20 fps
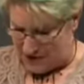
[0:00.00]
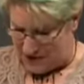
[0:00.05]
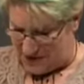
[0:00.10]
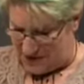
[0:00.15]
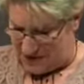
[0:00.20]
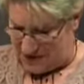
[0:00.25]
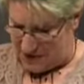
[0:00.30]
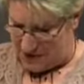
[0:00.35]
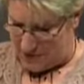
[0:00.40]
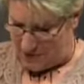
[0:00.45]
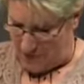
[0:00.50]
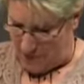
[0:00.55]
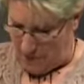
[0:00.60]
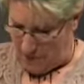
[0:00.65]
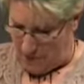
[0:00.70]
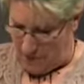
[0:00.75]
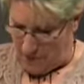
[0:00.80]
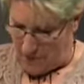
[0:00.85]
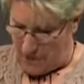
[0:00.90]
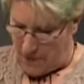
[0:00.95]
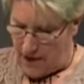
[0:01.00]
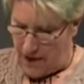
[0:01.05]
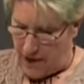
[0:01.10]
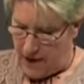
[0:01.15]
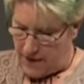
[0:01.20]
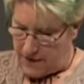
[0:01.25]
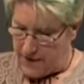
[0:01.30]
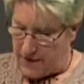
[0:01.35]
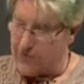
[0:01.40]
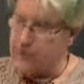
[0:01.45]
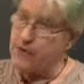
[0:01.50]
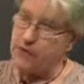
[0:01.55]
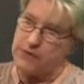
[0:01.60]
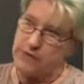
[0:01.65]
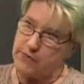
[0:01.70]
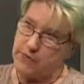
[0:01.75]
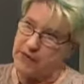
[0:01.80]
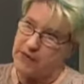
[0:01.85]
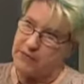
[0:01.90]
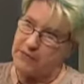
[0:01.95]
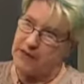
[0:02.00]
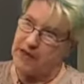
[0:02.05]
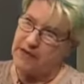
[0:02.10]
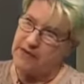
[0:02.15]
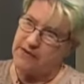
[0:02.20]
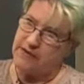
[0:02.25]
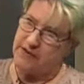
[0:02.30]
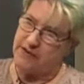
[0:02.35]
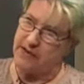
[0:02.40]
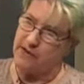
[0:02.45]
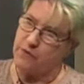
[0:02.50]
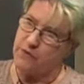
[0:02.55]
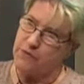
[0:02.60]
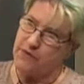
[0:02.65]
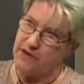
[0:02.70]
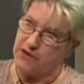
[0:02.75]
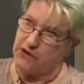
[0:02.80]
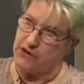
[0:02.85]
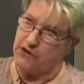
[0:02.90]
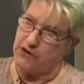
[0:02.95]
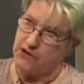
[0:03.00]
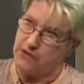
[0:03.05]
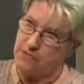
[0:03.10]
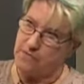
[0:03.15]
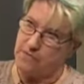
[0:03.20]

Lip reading: thing. Then there's response and outreach.